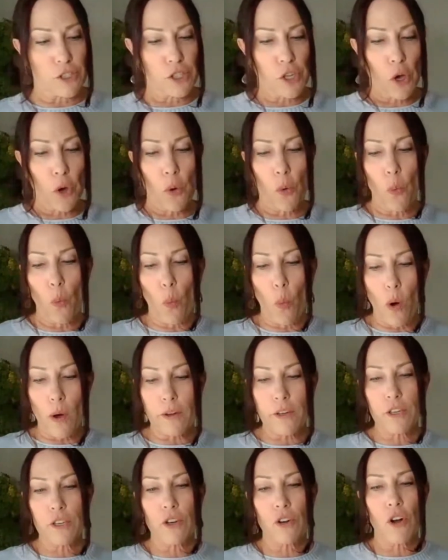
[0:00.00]
So
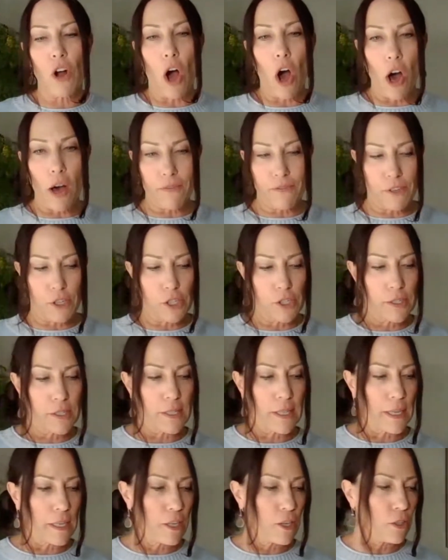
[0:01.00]
what are your offers that